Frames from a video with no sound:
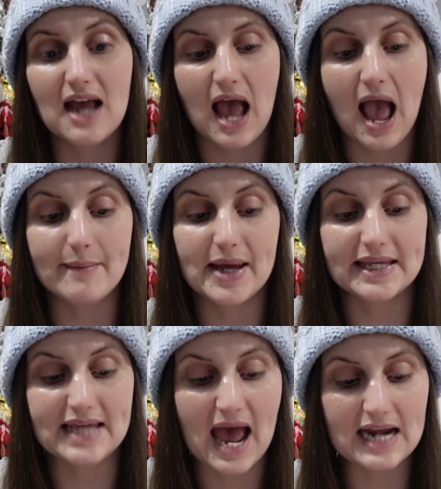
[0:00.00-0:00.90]

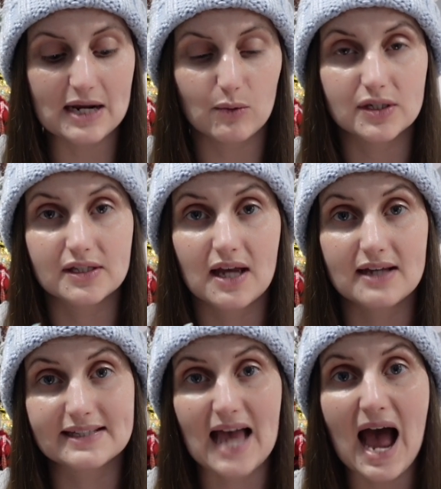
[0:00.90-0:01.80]
Again, it was
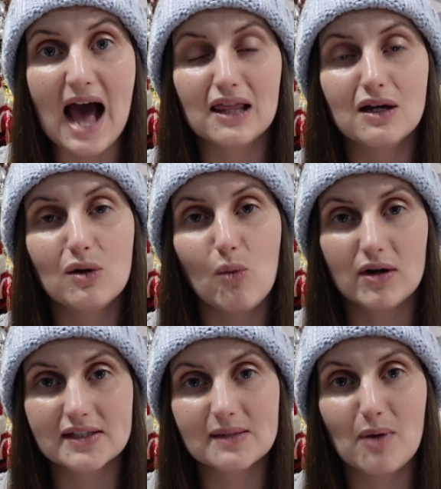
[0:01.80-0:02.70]
a sale
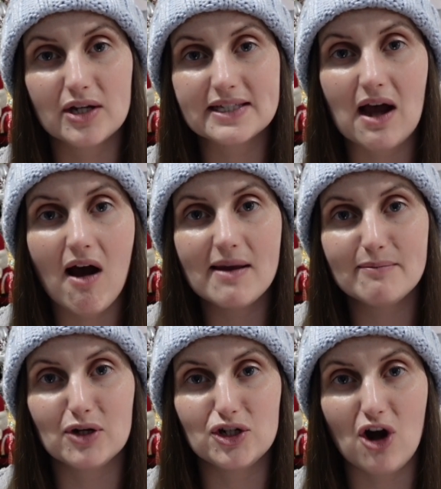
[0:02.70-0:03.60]
once upon a
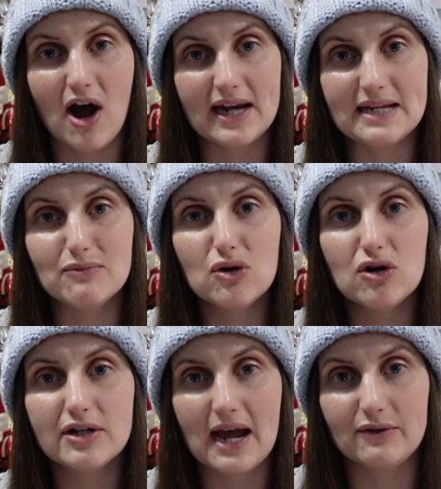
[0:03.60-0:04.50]
time, but not
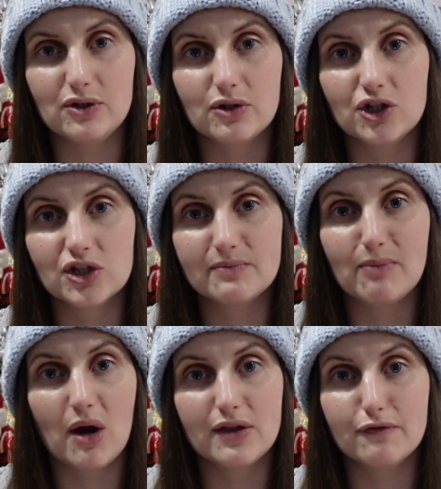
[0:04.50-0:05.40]
anymore. Now you can just
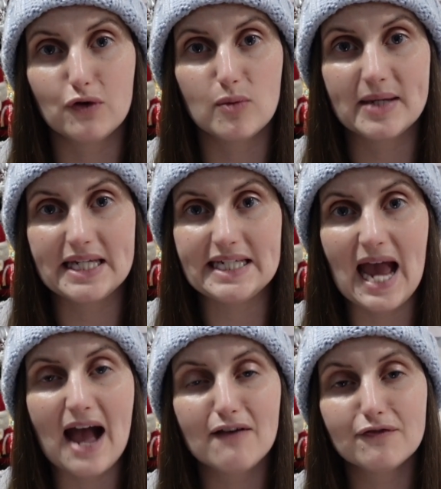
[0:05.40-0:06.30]
buy the full
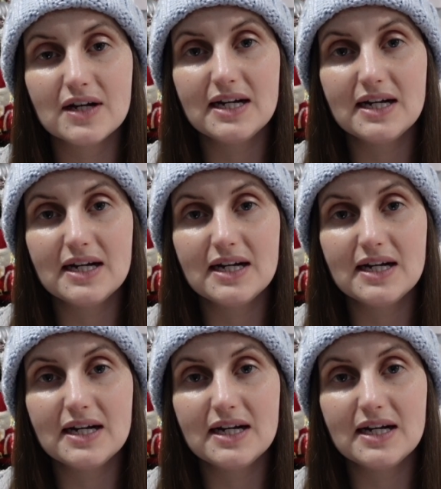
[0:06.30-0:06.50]
PDF.